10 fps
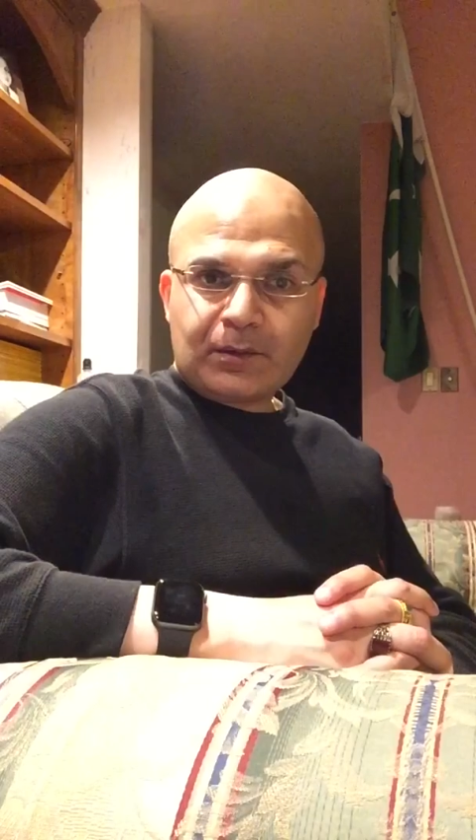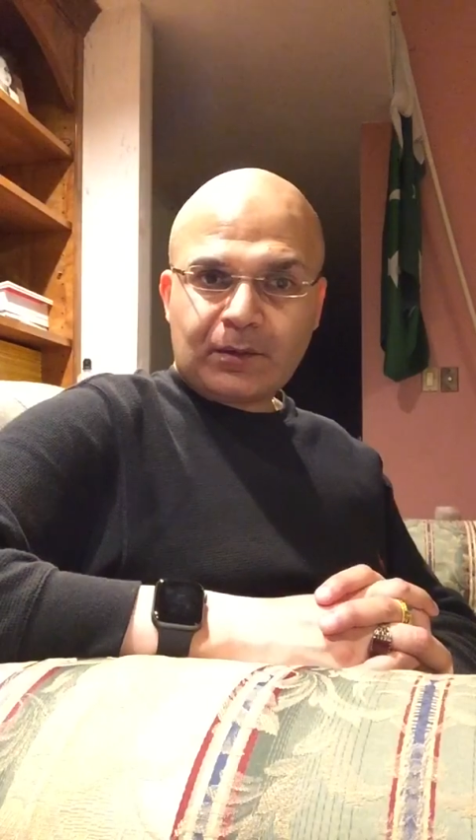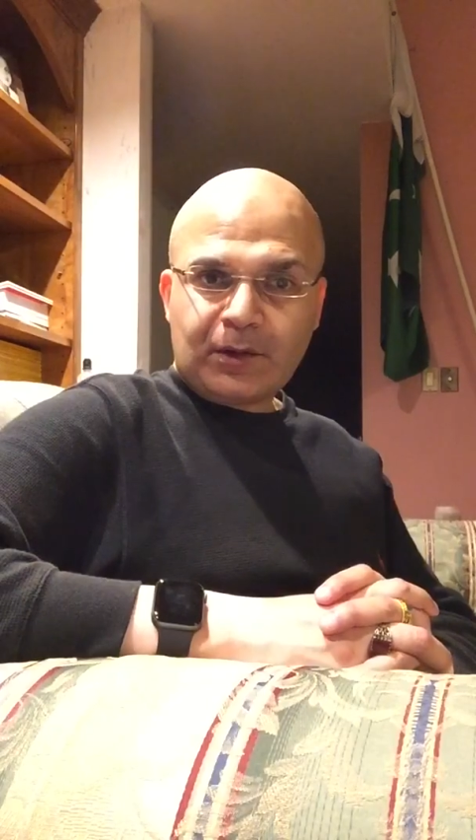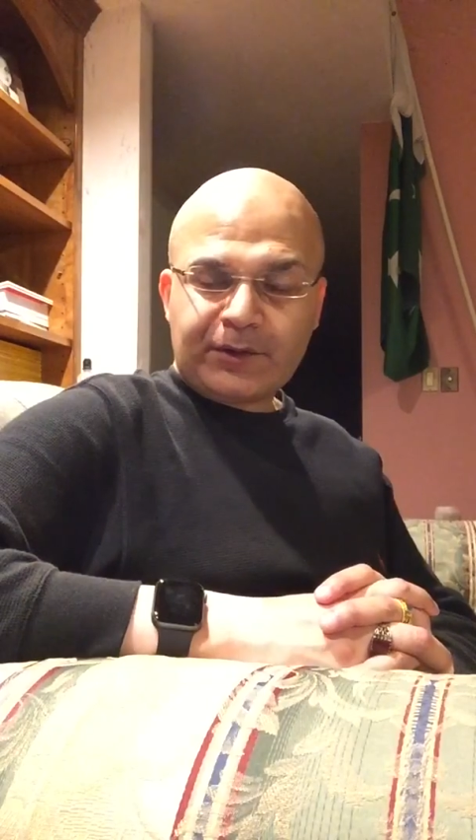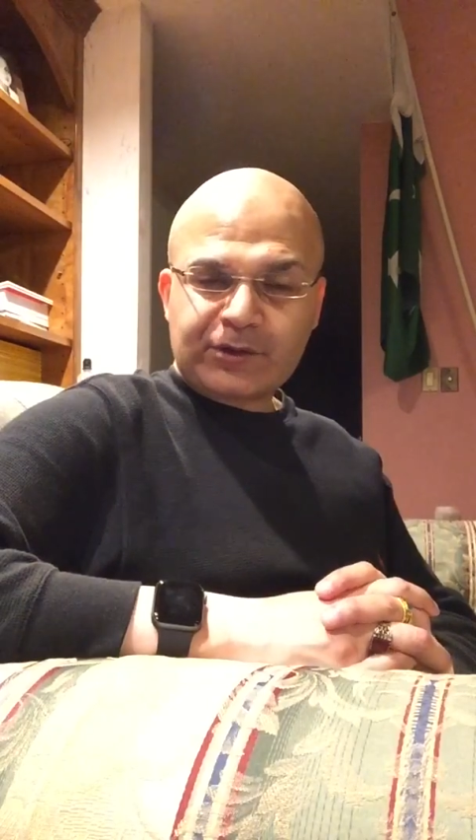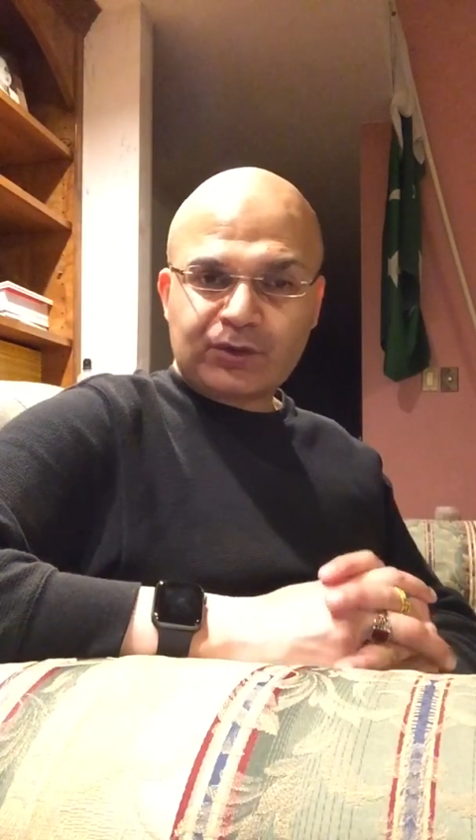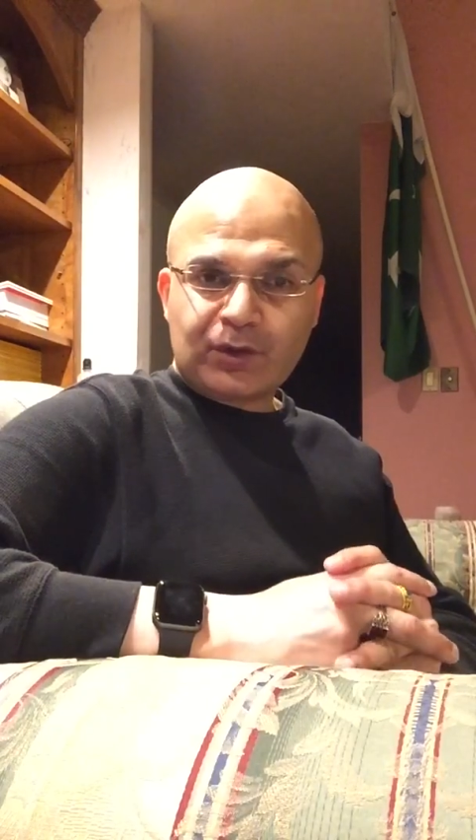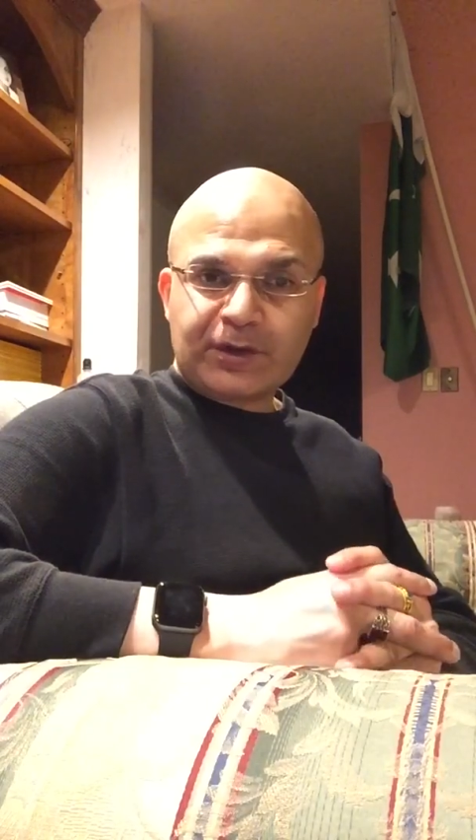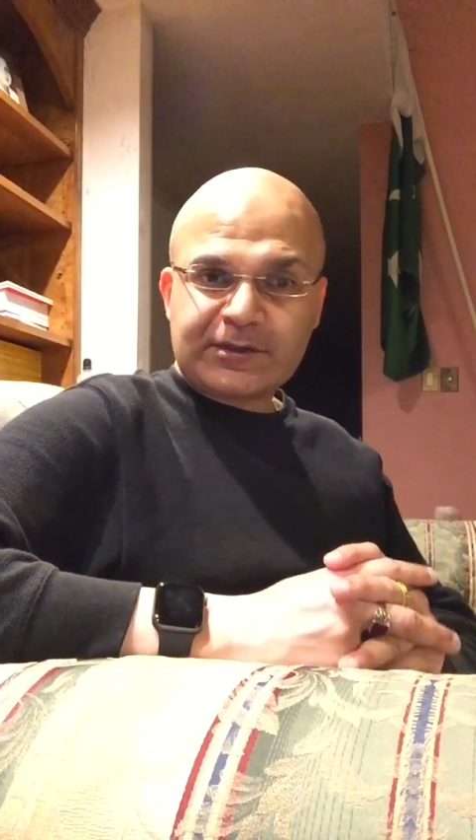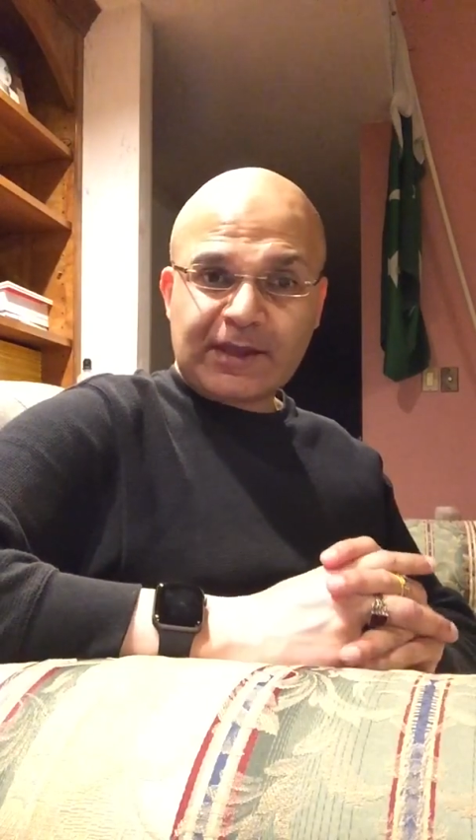the
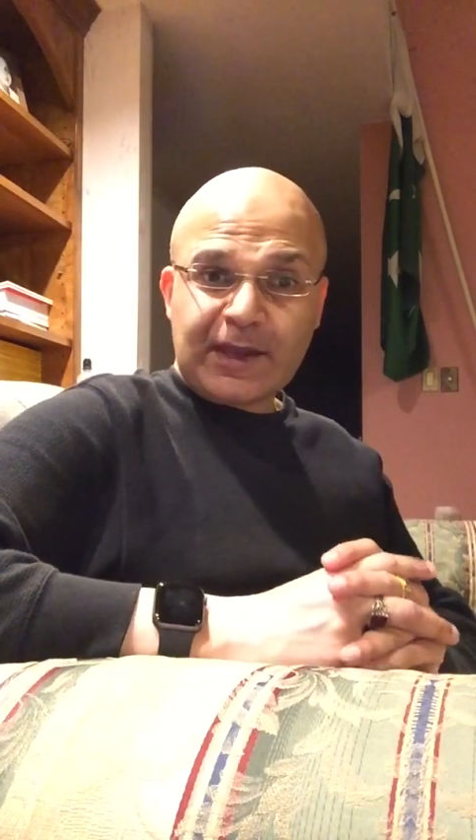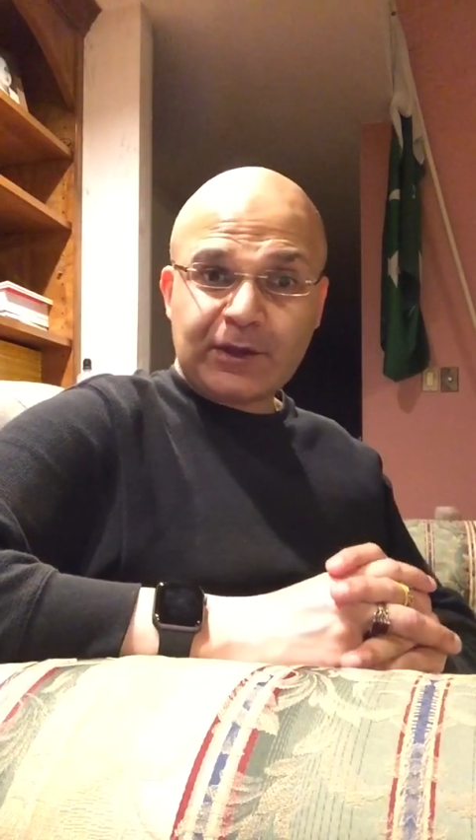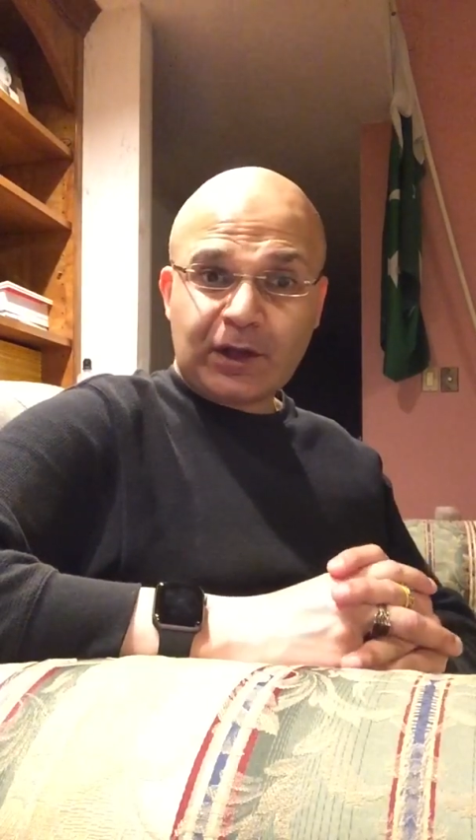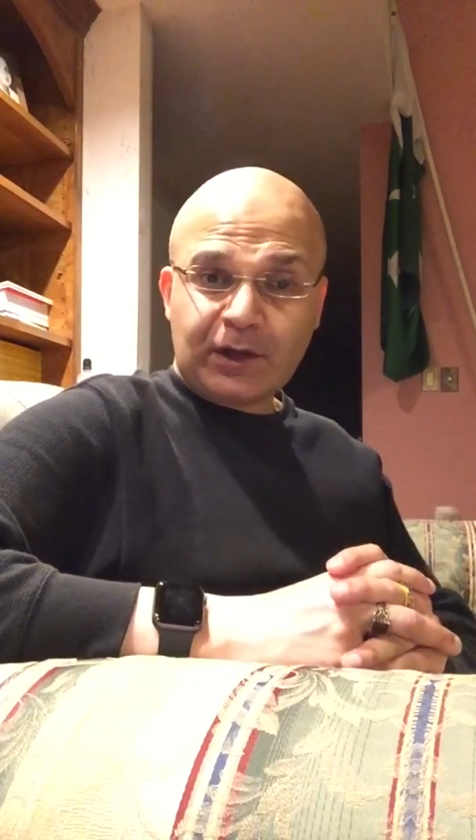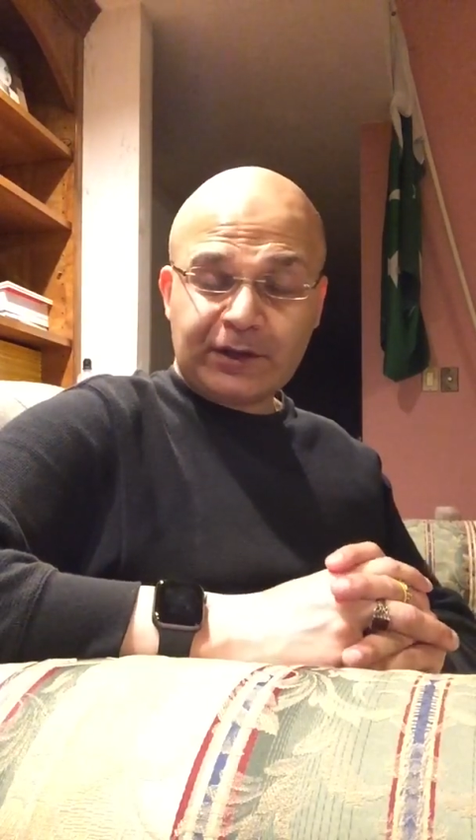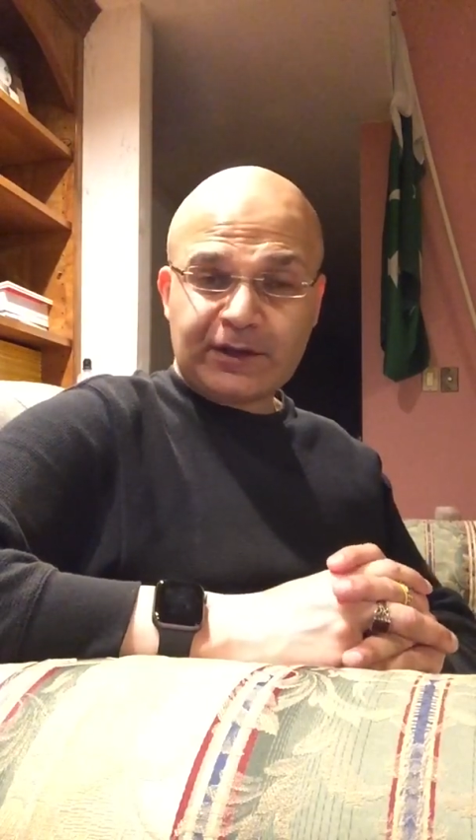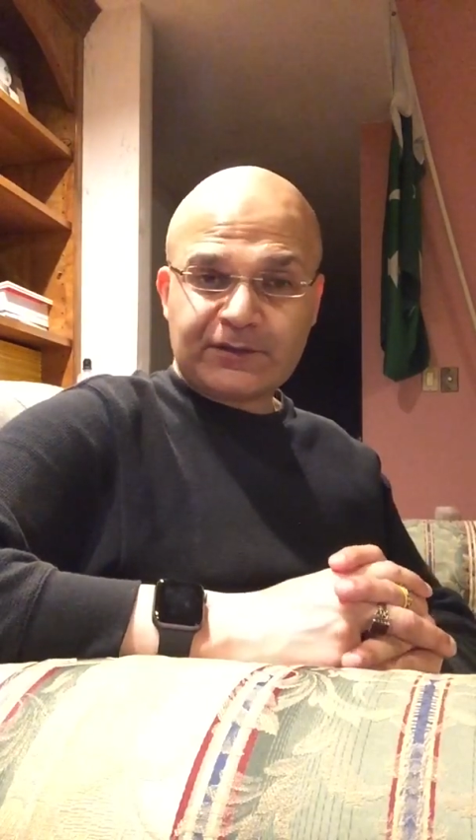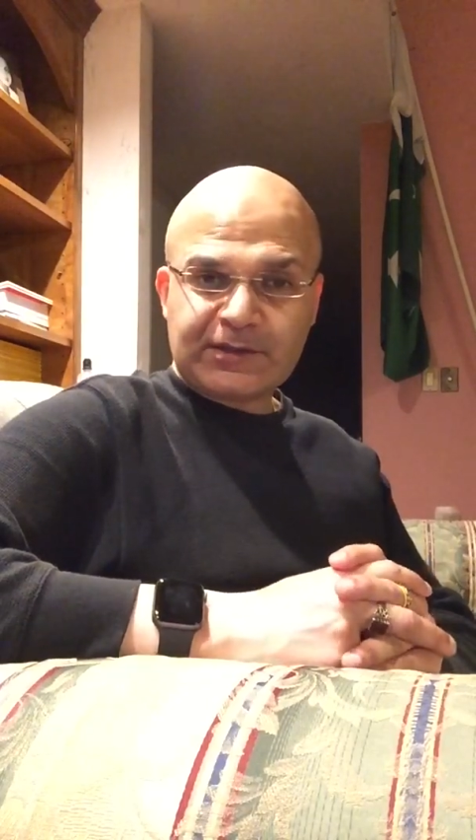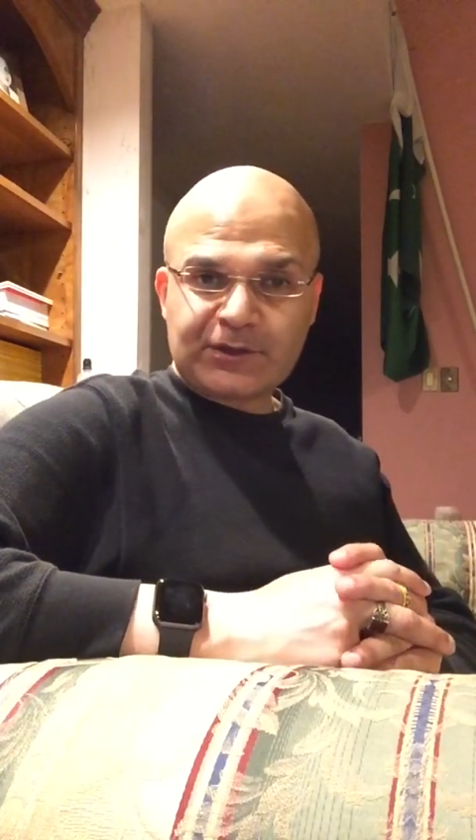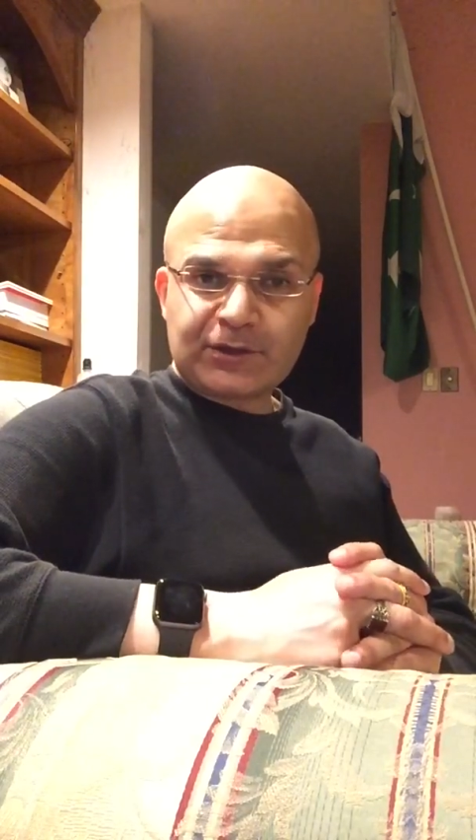tour is the Heydar Aliyev
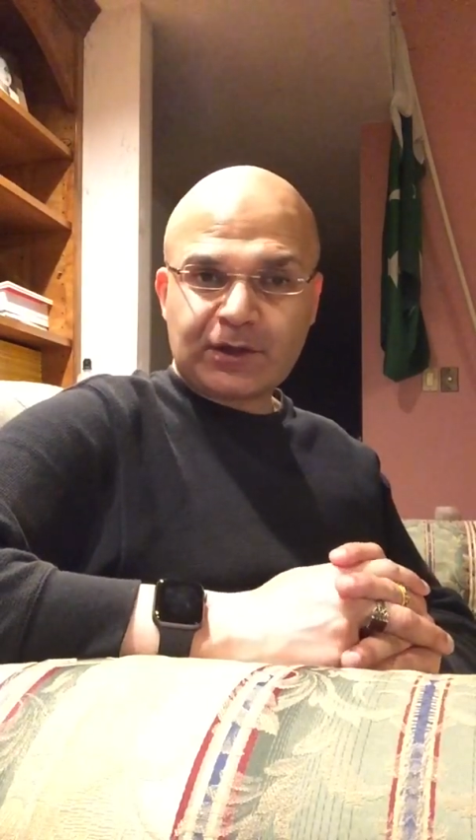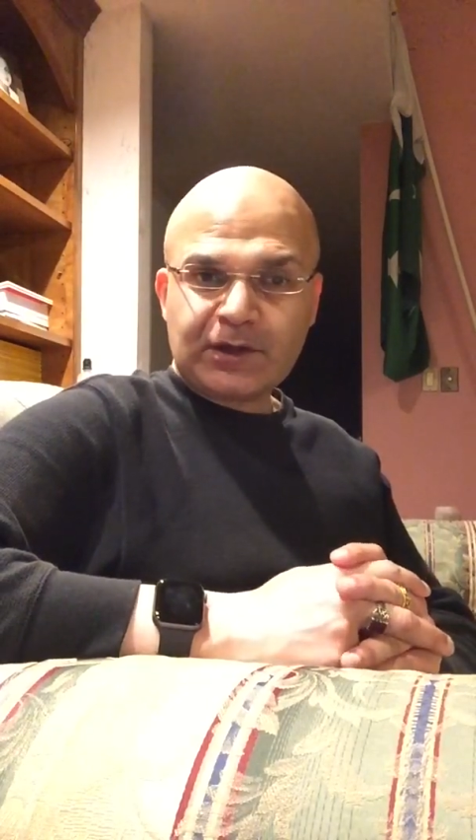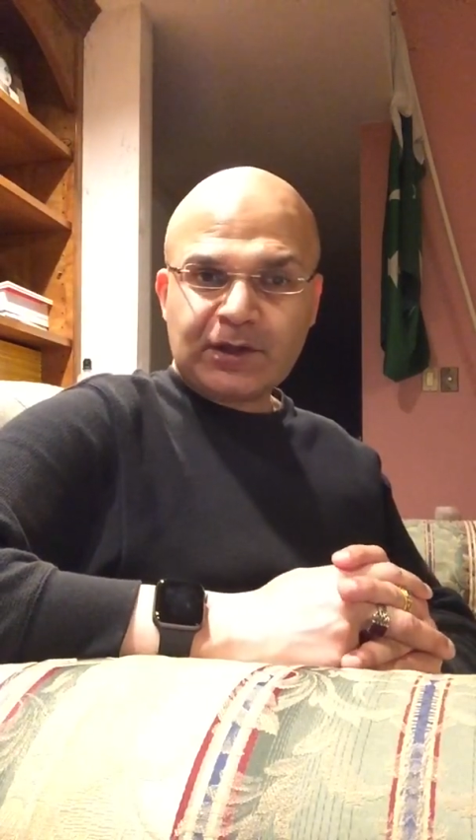Center.